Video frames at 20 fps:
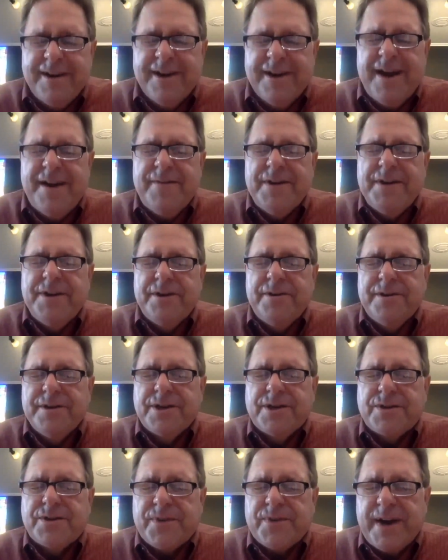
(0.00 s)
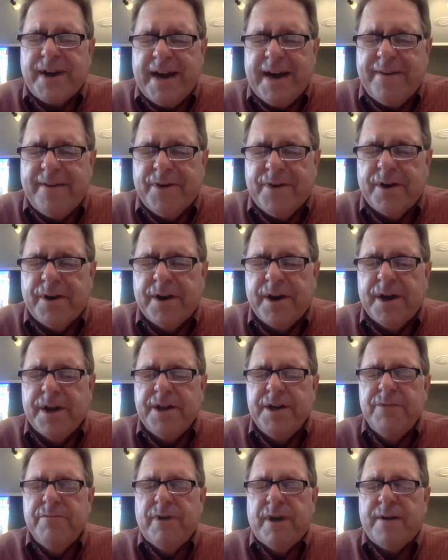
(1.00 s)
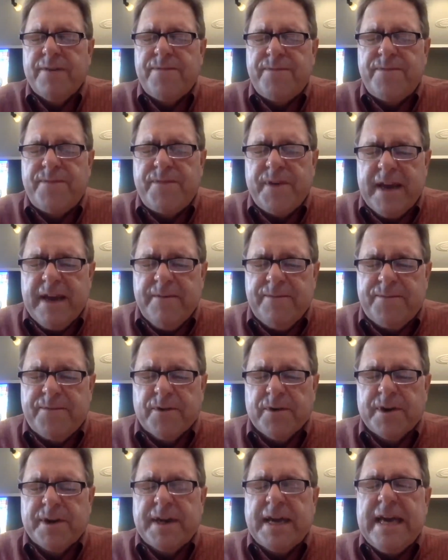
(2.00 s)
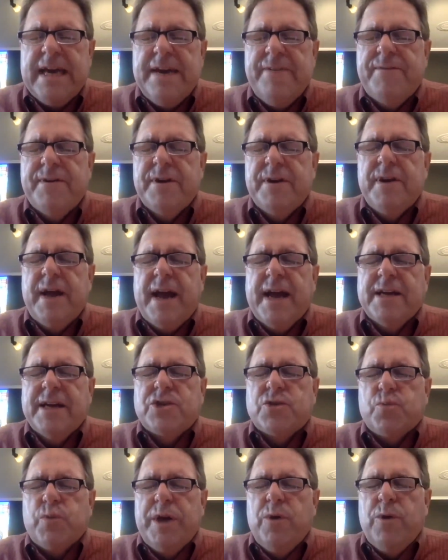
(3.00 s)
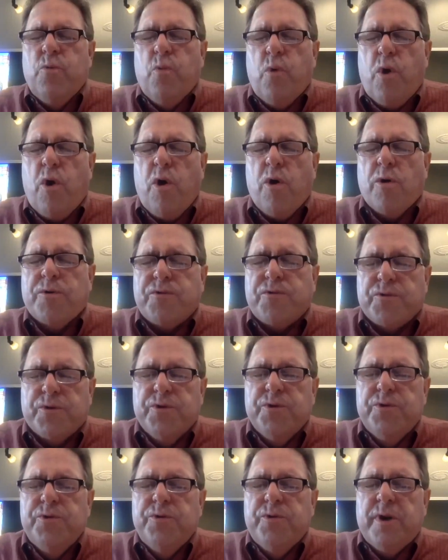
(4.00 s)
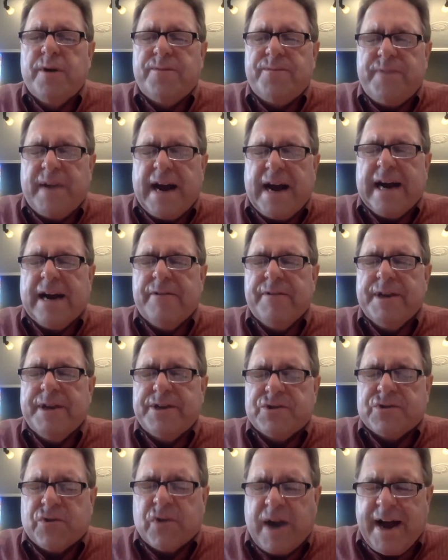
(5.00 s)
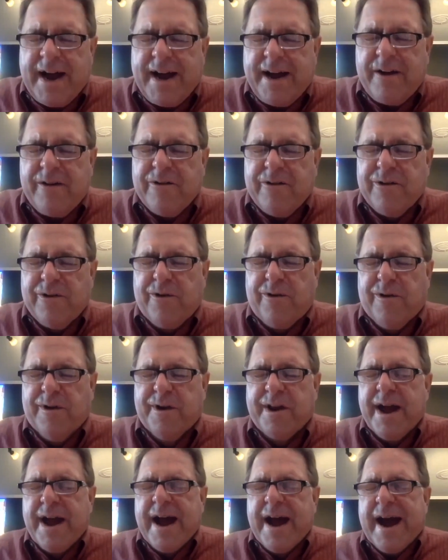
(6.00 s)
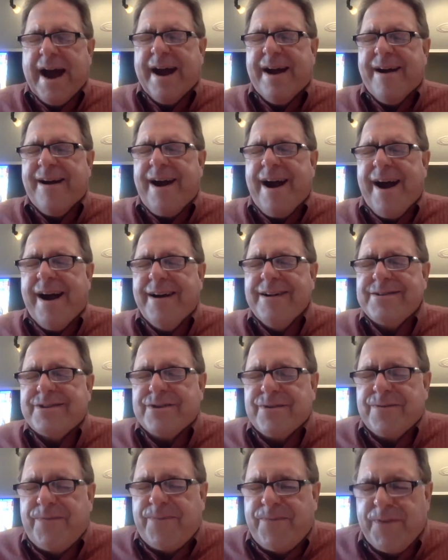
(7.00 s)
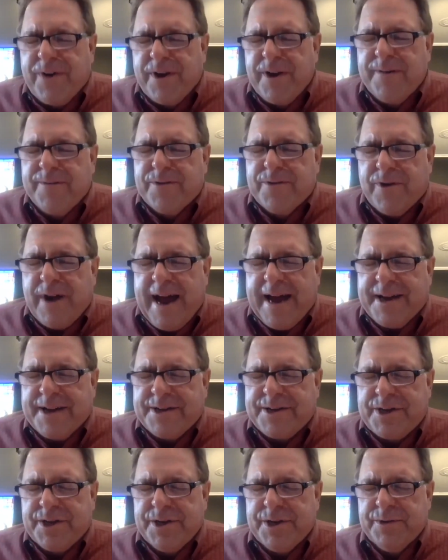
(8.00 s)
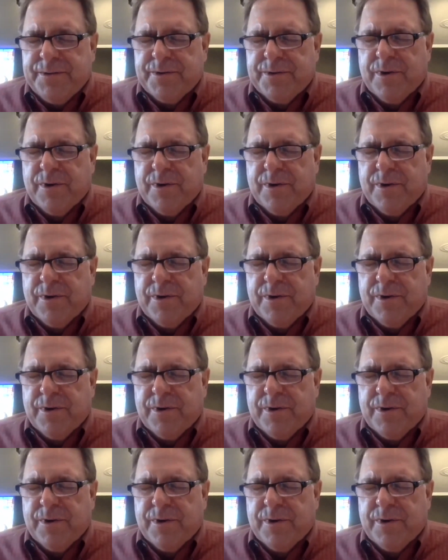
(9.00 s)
love endures forever. You are faithful. And even as we walk through a fiery trial, Lord, yes. our hearts are full of gratitude,